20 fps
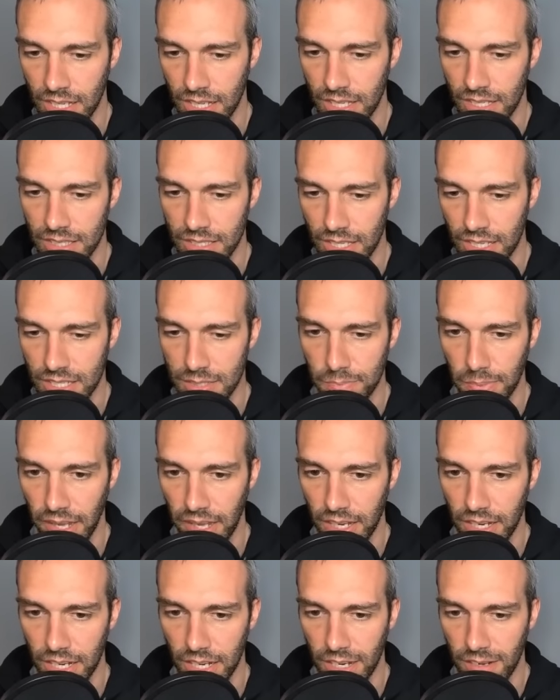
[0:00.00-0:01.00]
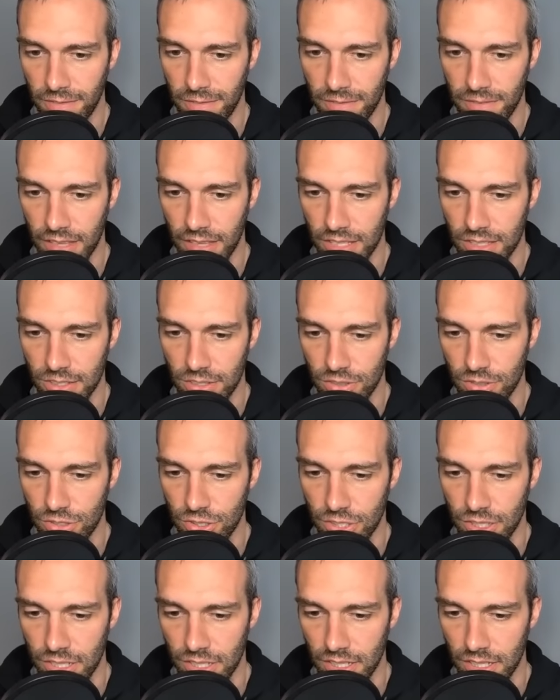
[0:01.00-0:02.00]
Does pay off. They do
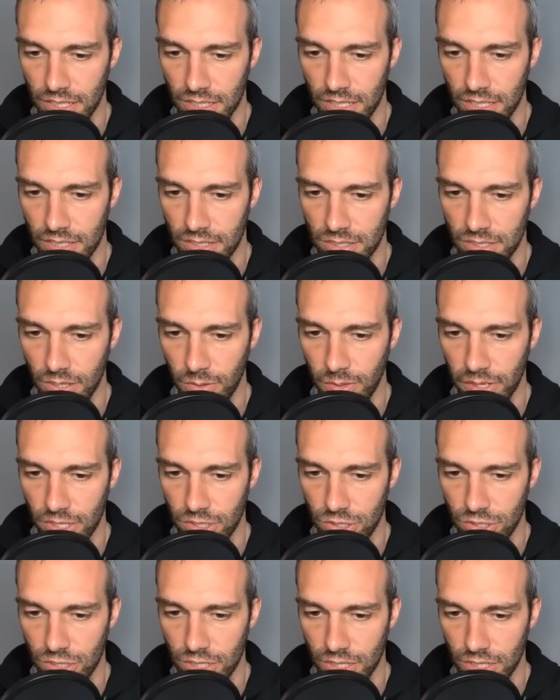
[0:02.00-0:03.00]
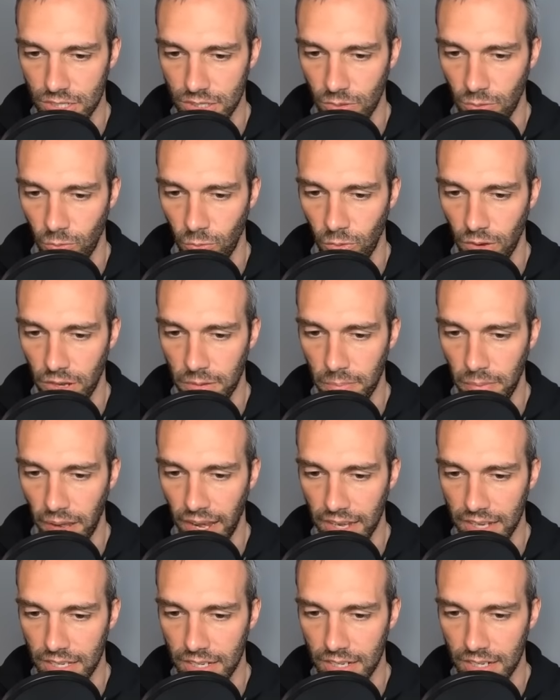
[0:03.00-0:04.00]
shield, so we can shield one
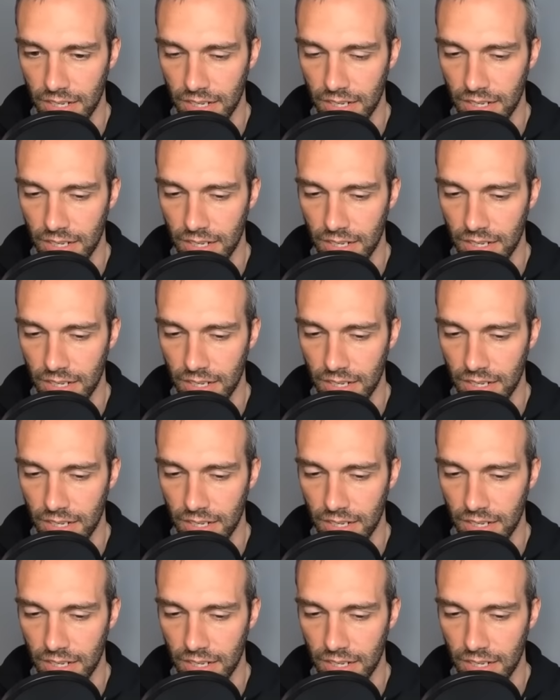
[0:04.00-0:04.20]
back here.